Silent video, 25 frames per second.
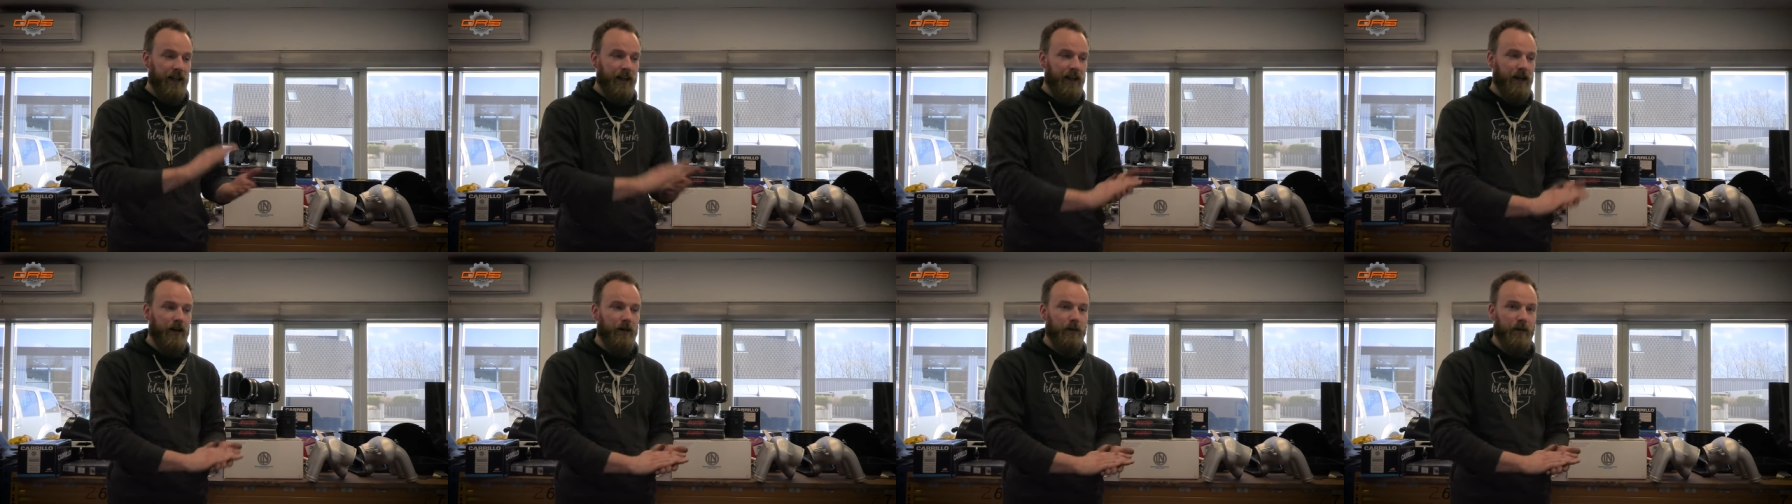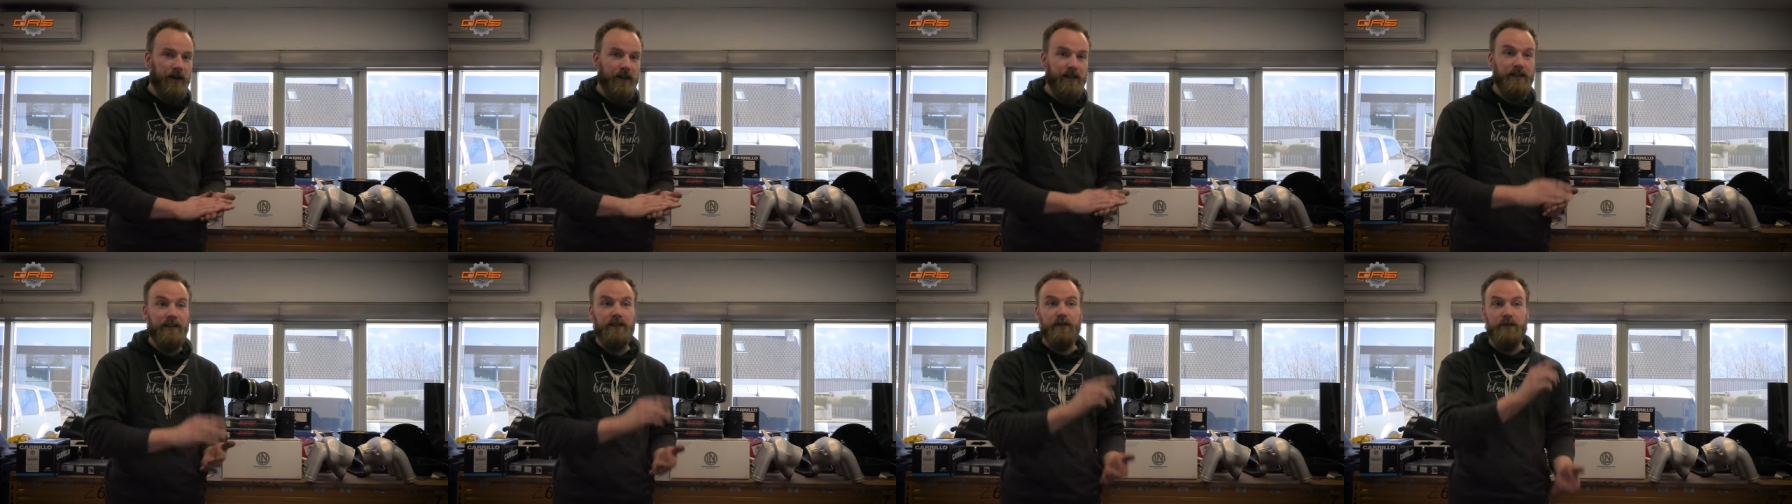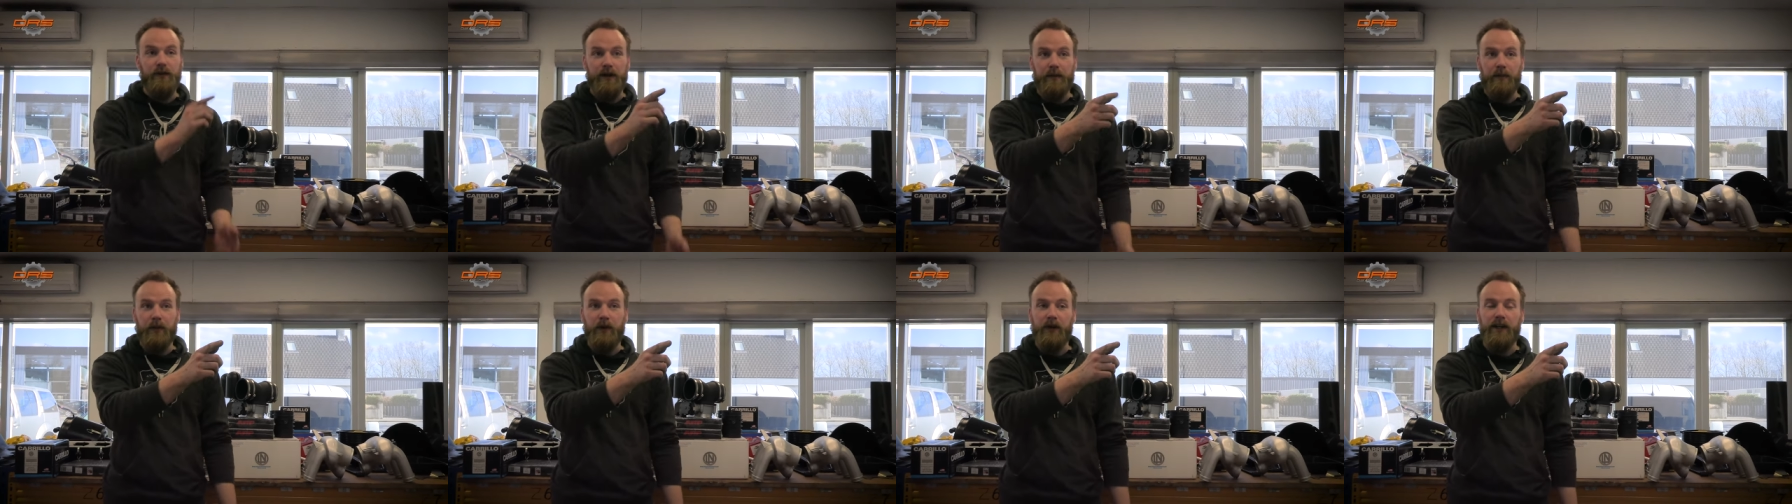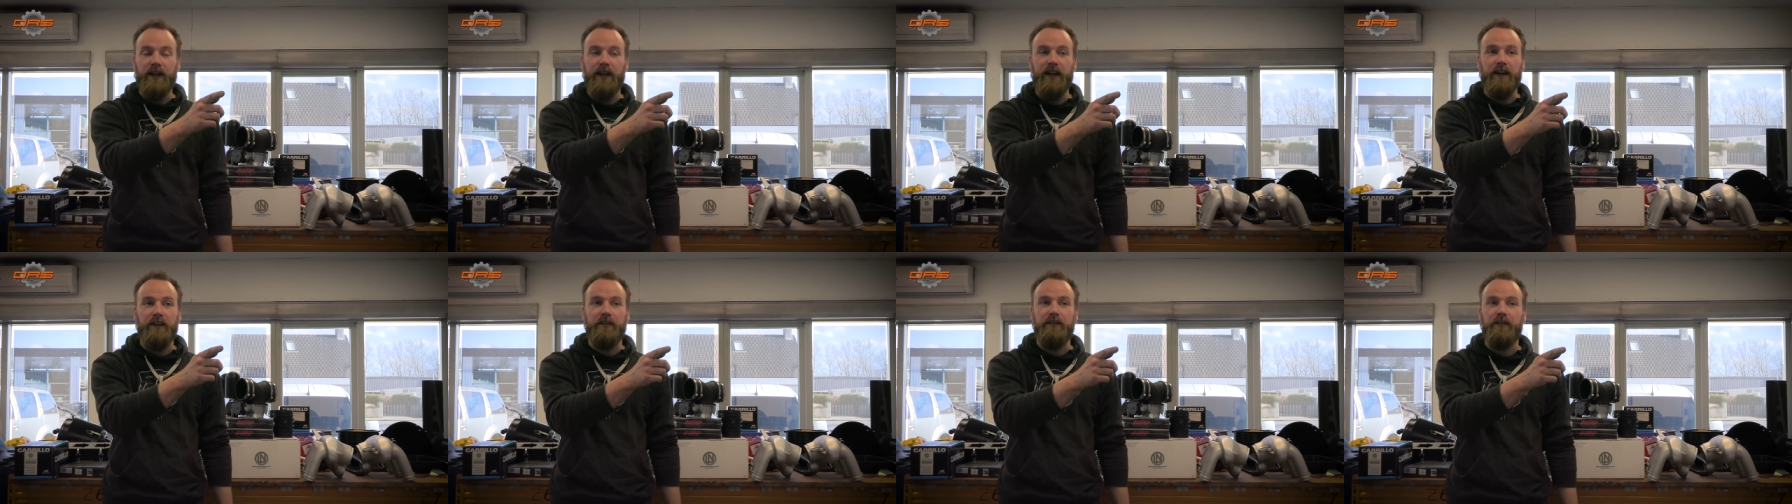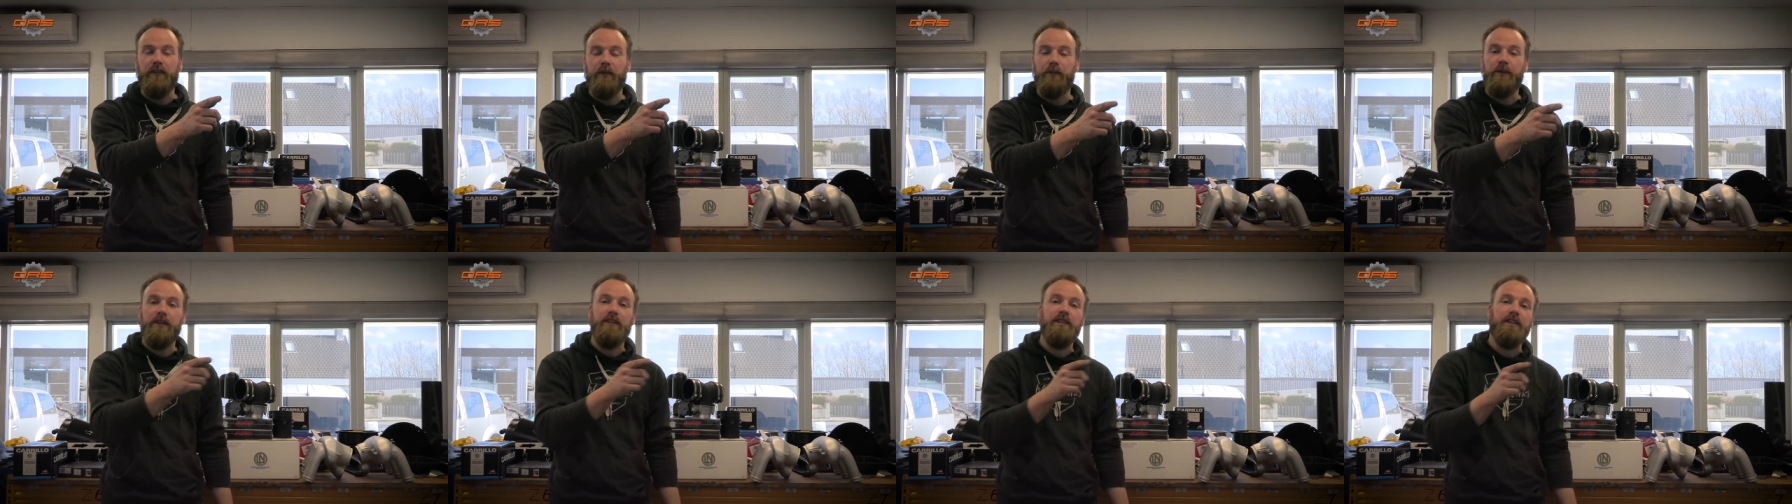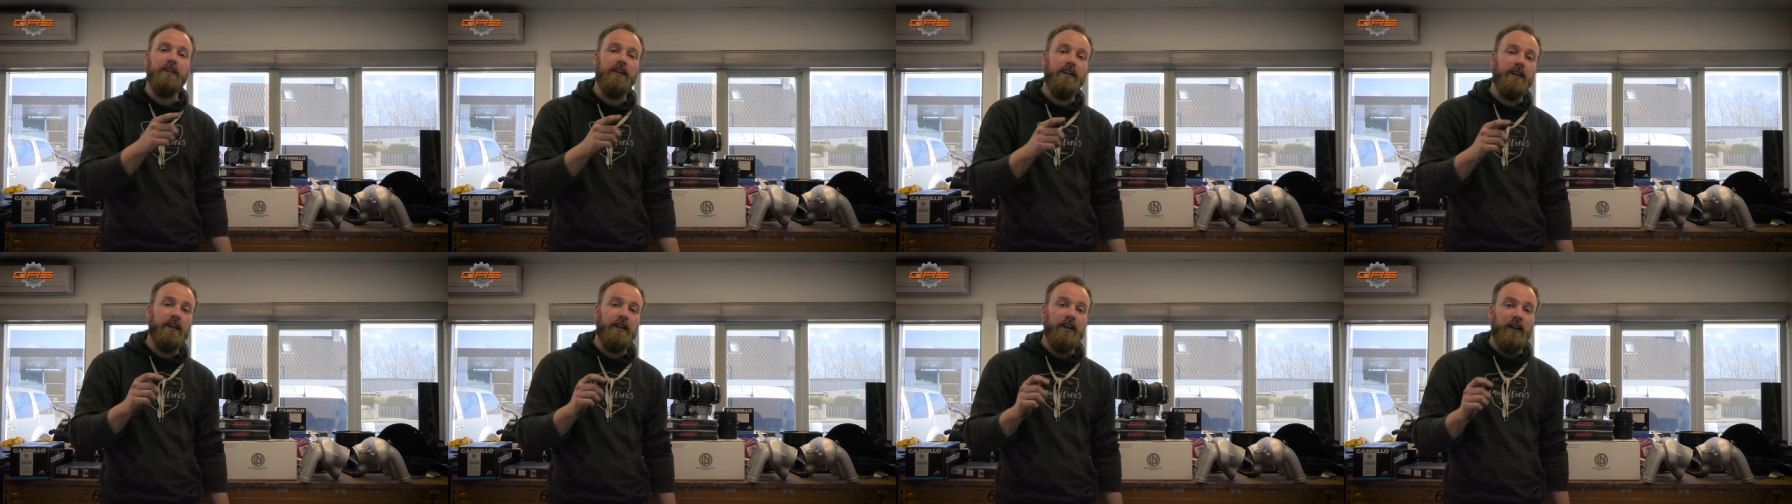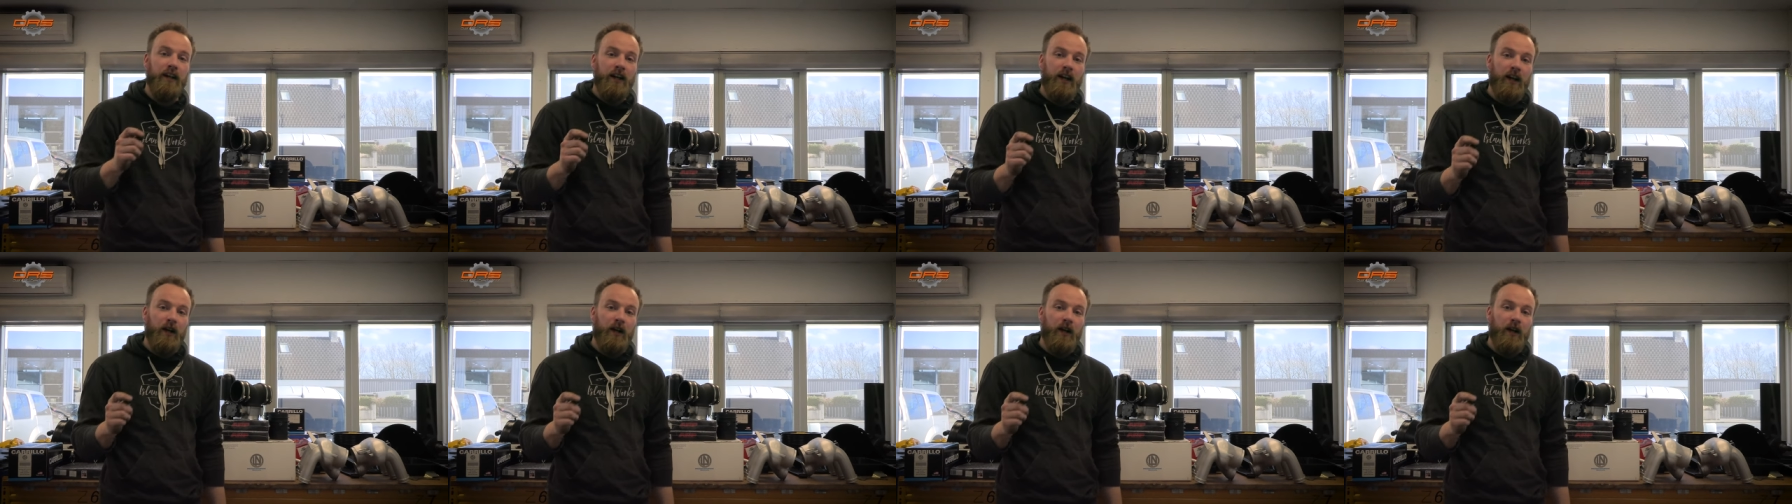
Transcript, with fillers: Uh, one is 3.9 from Azan,